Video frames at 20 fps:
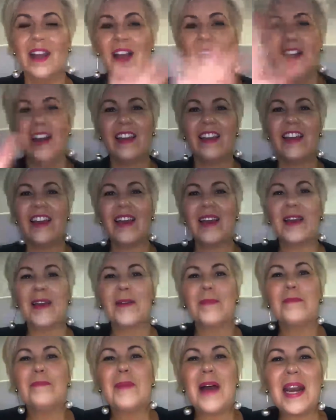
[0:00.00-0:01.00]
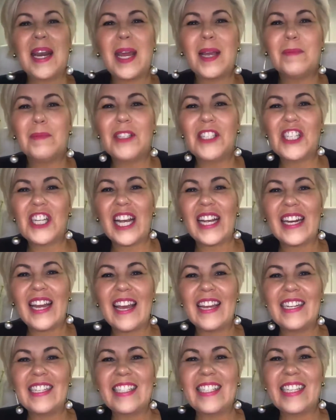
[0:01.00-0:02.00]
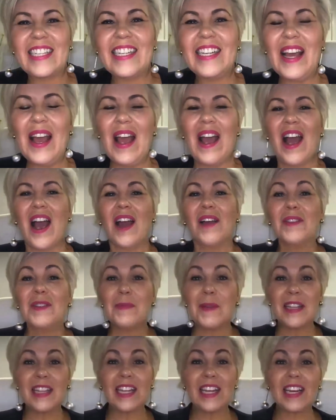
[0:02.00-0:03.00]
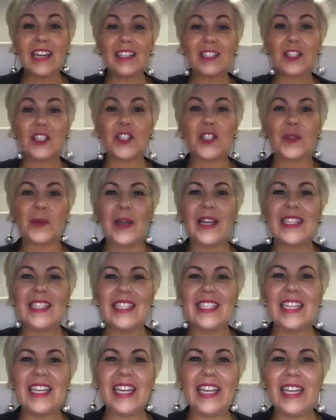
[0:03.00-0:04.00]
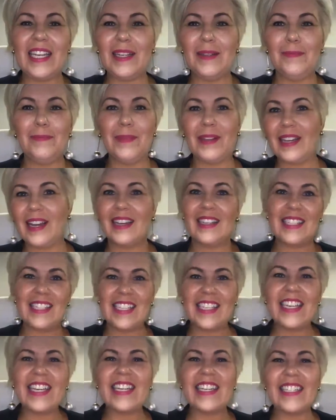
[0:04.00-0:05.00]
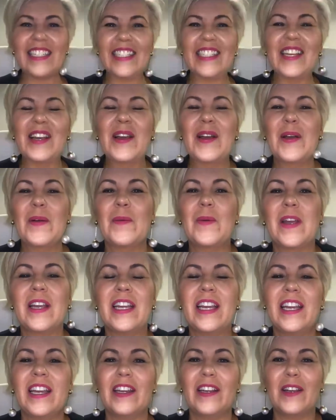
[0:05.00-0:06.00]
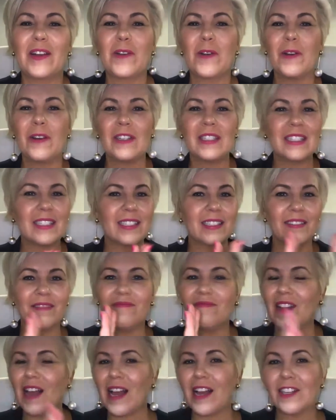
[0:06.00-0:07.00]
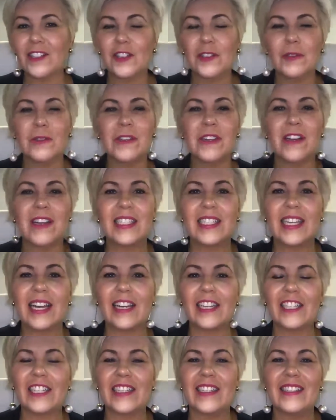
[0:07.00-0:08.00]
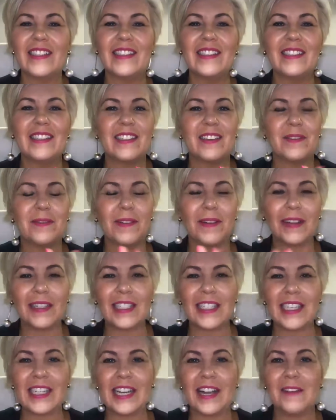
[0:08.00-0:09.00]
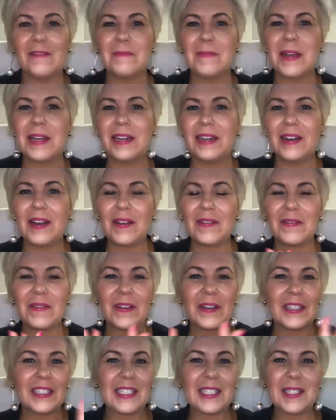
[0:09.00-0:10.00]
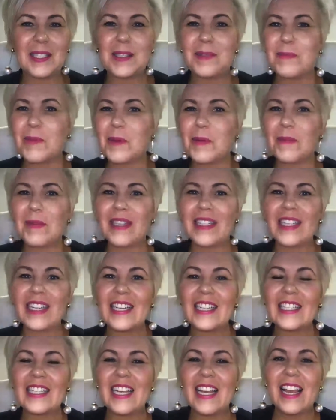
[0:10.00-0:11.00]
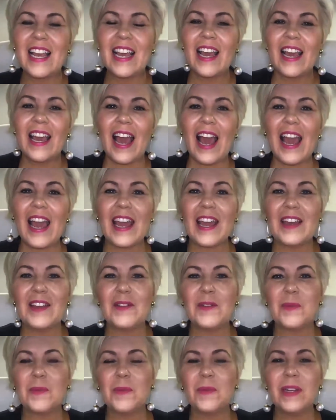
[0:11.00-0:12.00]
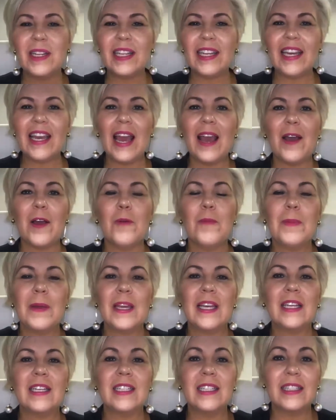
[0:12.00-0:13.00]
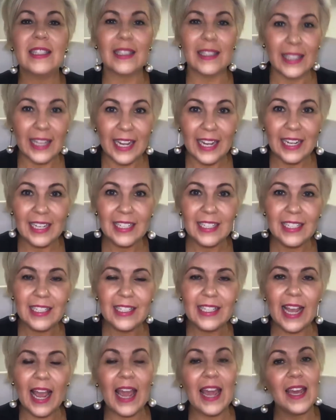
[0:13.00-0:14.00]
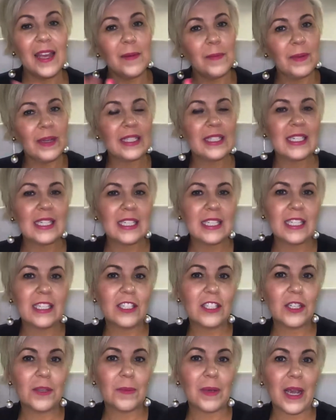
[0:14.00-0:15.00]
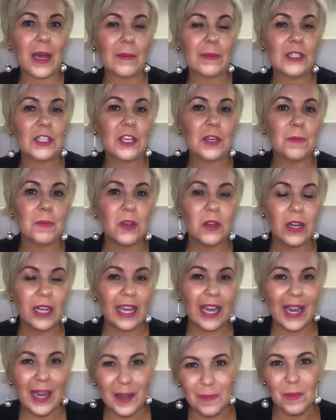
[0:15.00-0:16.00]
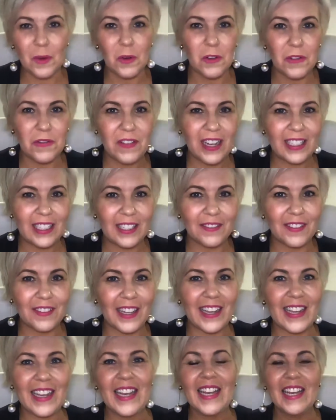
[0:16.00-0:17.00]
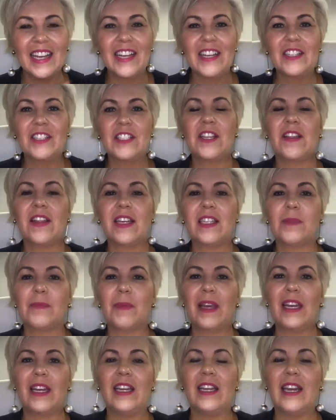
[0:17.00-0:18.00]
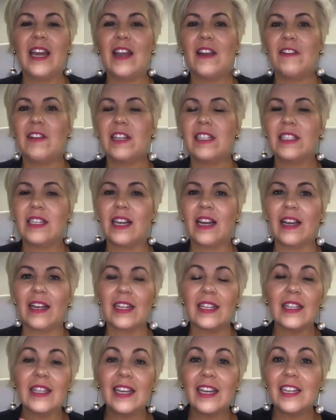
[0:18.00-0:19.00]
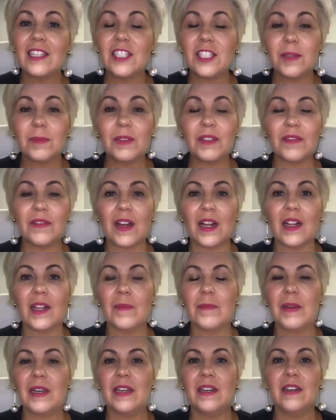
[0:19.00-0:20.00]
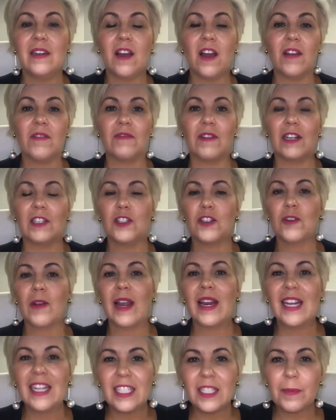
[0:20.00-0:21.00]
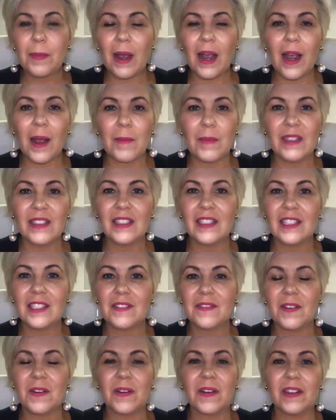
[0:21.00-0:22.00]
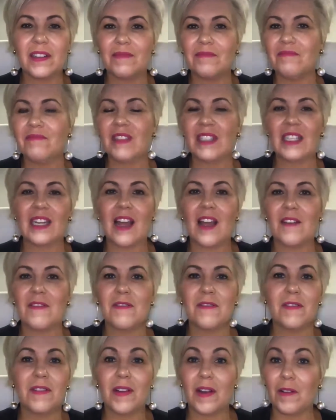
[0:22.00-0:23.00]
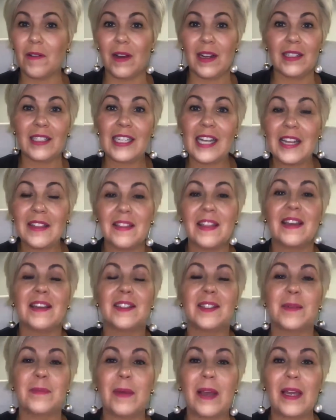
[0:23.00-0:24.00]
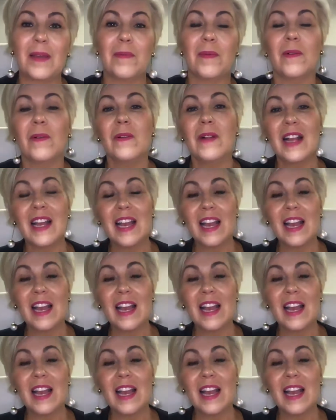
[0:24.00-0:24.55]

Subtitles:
Hi there, my name's Jane Anderson. I've spent the last 20 plus years working across large organisations. I've worked in government, I've worked in small business, and really helping leaders and businesses to be able to communicate more effectively. So that's been in areas like leadership development. I've run training departments for a staff of around 10,000 people.